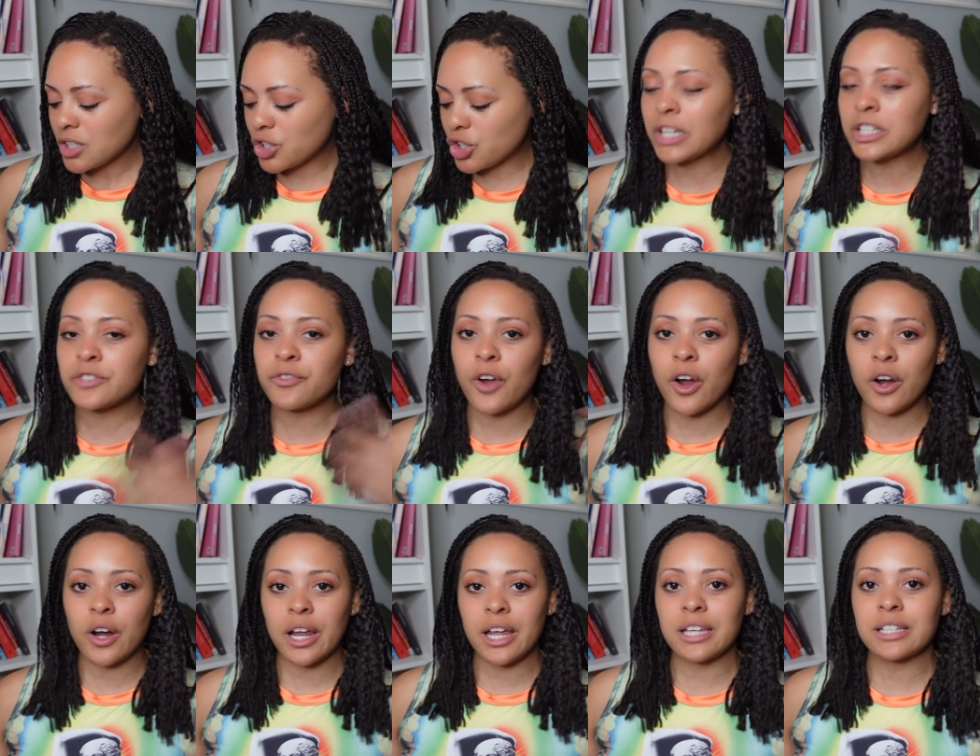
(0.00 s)
As
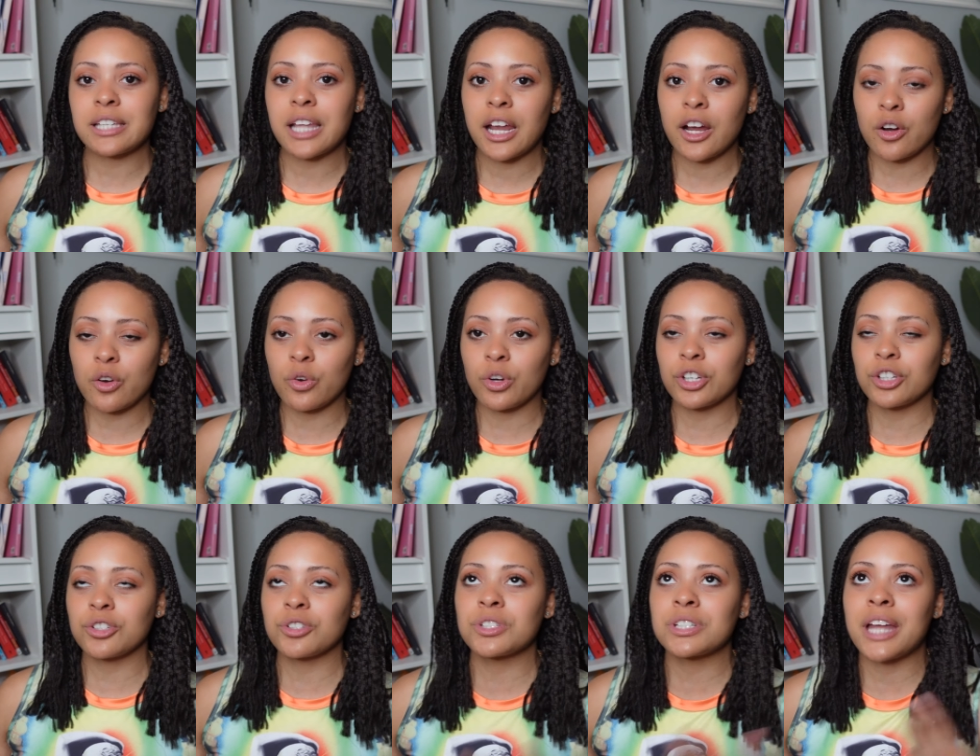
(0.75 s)
far as hair
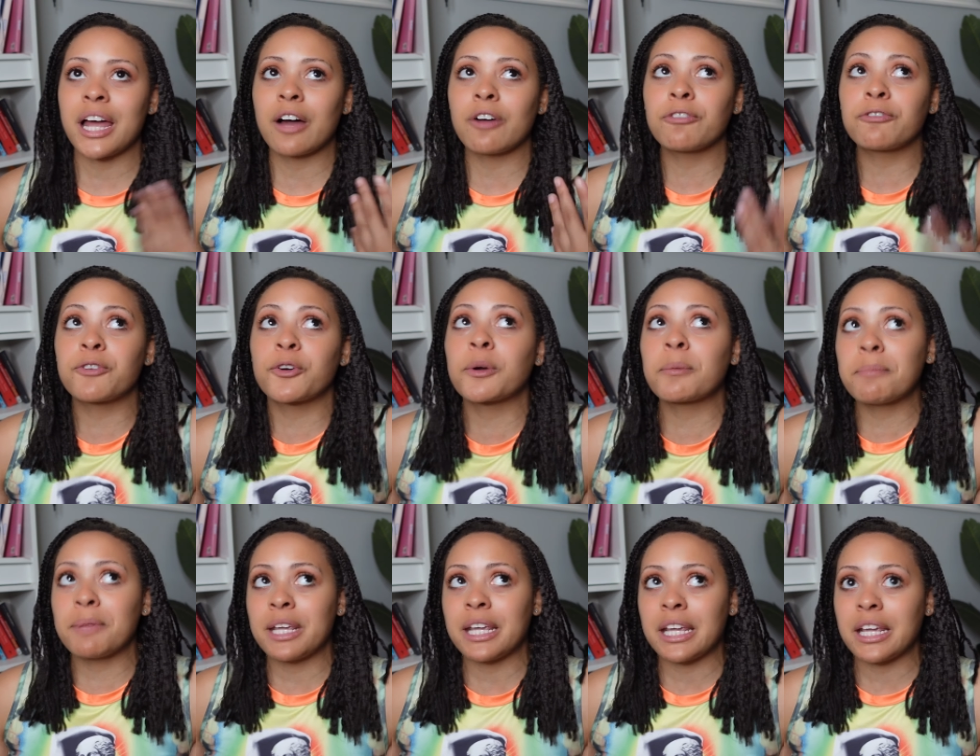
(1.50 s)
oils, now
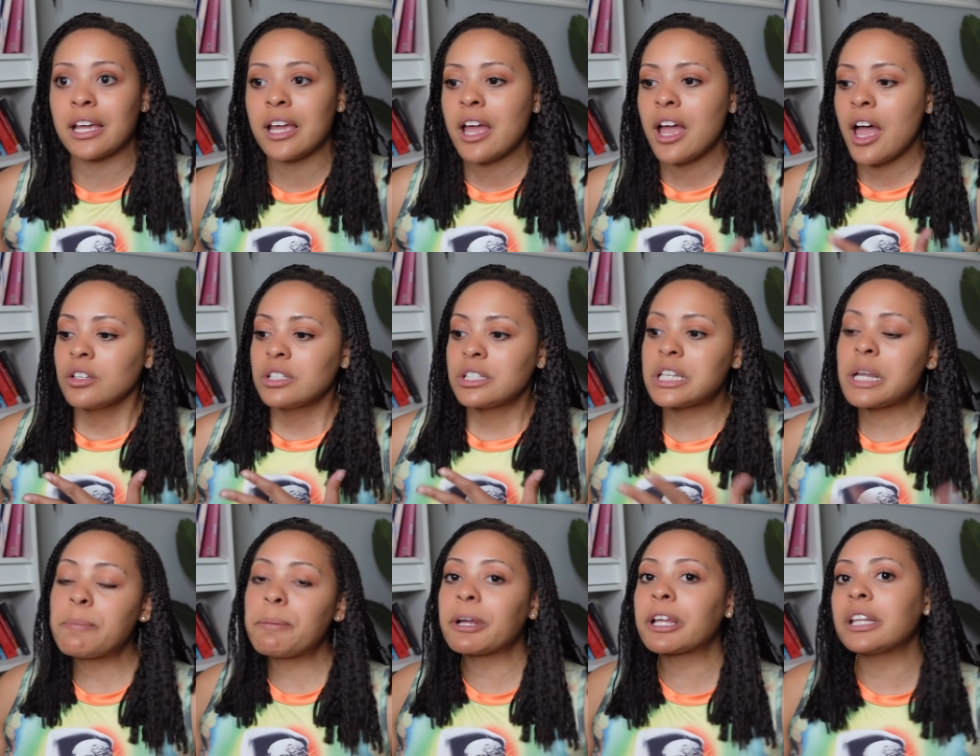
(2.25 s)
for me,
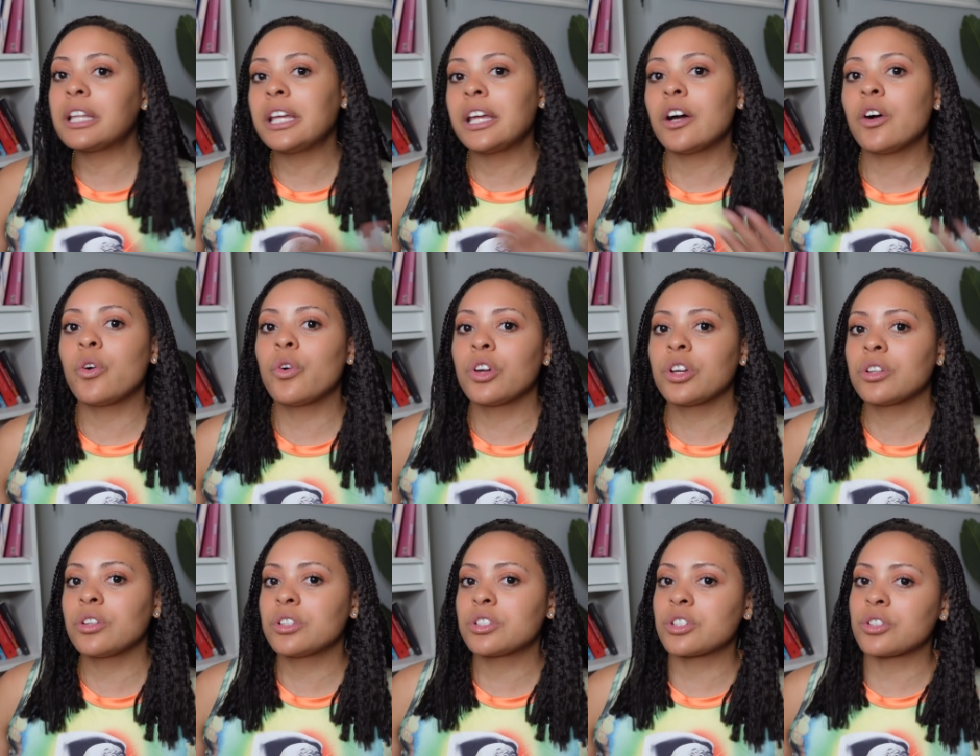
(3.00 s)
typically an
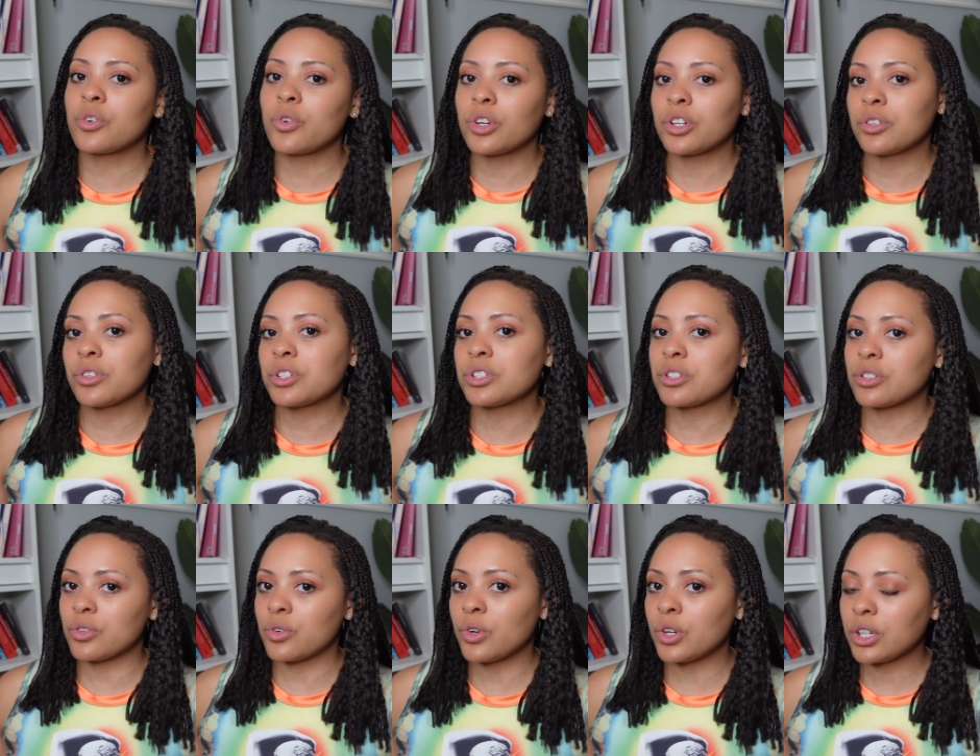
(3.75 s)
oil is an oil is
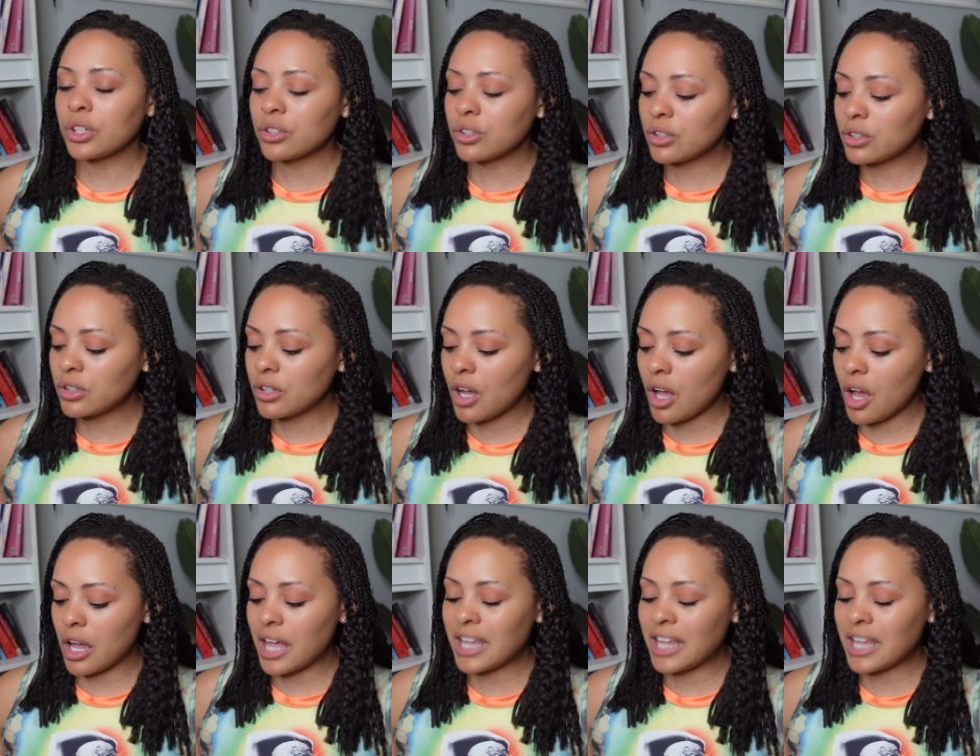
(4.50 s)
an oil.